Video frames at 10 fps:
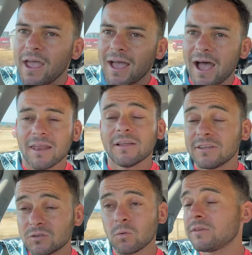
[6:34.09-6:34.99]
And
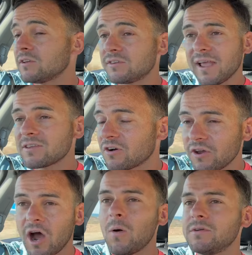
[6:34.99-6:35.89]
this is the answer I
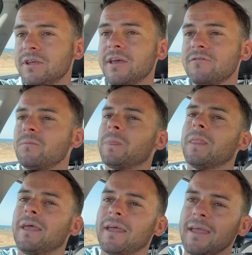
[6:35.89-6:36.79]
always give.
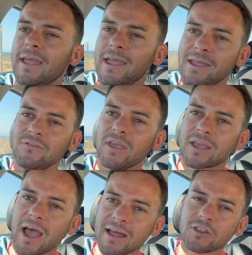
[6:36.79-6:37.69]
If you
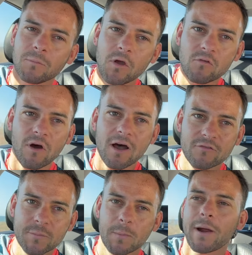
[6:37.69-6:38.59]
can't move off
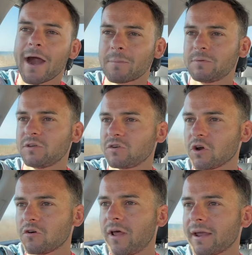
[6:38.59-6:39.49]
from a park position
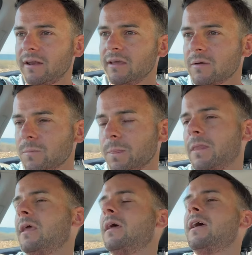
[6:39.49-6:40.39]
correctly,
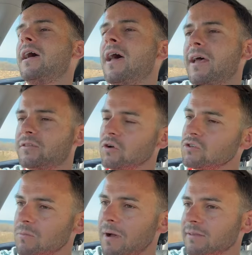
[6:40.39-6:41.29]
it
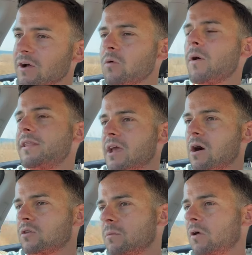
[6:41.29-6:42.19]
doesn't matter whether you
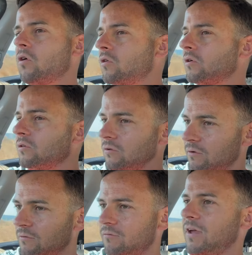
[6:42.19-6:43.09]
go to Mulhuddard,
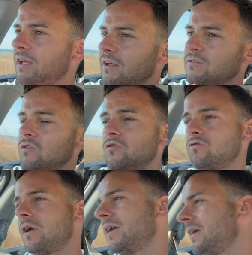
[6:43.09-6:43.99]
Finglas,
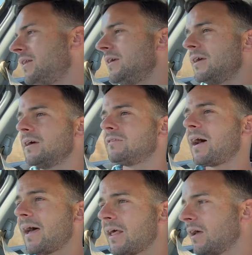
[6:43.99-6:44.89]
Raheny,
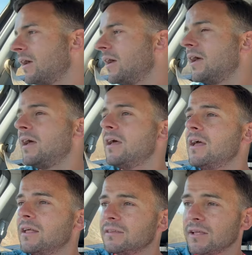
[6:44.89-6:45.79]

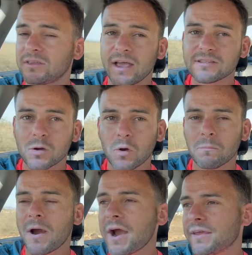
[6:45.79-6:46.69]
Talla, the tester will
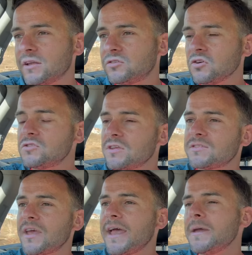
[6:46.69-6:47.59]
mark you just the
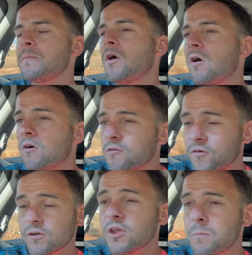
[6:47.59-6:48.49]
same
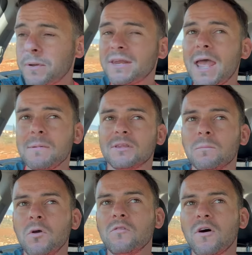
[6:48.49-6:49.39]
for not being able to
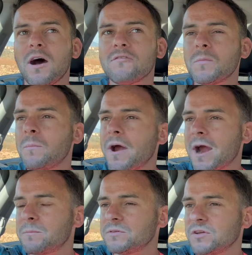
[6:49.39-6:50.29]
move off from a
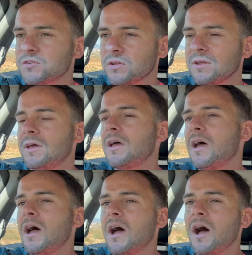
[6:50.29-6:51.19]
park
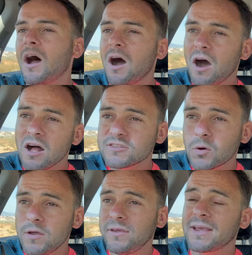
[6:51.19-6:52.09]
position.
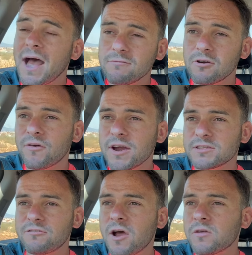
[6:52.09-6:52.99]
Also, if you can't reverse
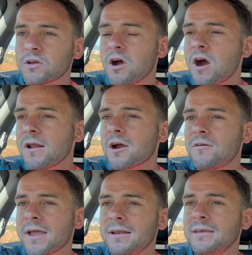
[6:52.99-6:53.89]
around the corner
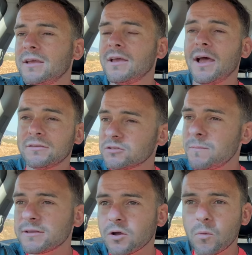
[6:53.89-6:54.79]
correctly, it doesn't
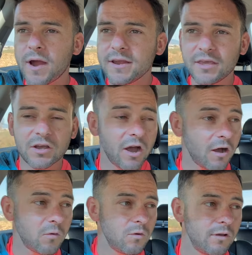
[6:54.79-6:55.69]
matter where you go,